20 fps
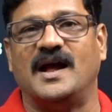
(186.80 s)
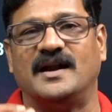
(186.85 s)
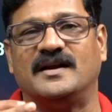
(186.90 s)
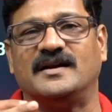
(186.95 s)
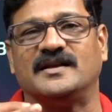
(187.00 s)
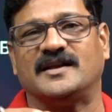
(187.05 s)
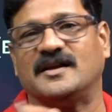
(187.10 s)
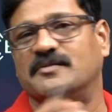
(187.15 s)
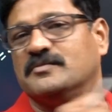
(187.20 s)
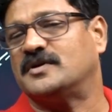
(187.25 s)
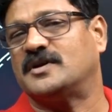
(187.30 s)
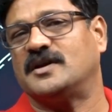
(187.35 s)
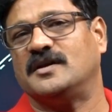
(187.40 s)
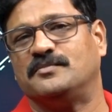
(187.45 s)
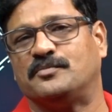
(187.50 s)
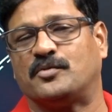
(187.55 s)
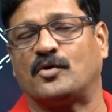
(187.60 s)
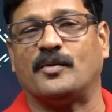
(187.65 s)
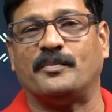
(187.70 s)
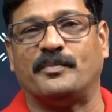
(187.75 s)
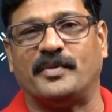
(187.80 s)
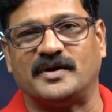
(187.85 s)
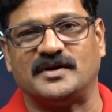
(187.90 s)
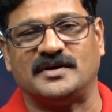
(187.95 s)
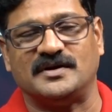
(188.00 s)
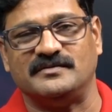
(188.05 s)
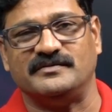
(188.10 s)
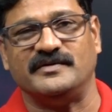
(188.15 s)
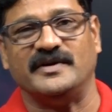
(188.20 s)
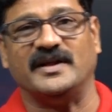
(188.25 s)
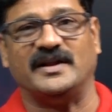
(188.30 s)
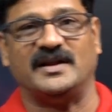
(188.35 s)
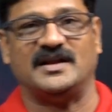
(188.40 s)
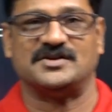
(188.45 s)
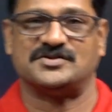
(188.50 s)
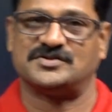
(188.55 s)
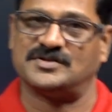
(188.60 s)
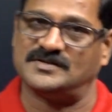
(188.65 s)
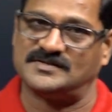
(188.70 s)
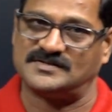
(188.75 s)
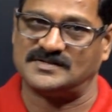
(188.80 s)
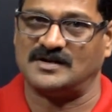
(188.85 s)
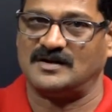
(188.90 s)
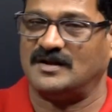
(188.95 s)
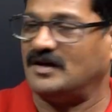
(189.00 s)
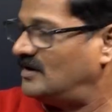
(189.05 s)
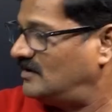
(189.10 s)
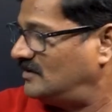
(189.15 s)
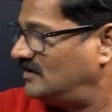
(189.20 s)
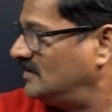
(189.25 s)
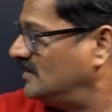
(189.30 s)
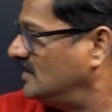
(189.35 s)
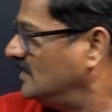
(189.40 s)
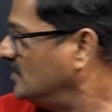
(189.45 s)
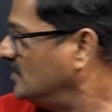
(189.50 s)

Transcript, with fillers: and chemical property variations and all.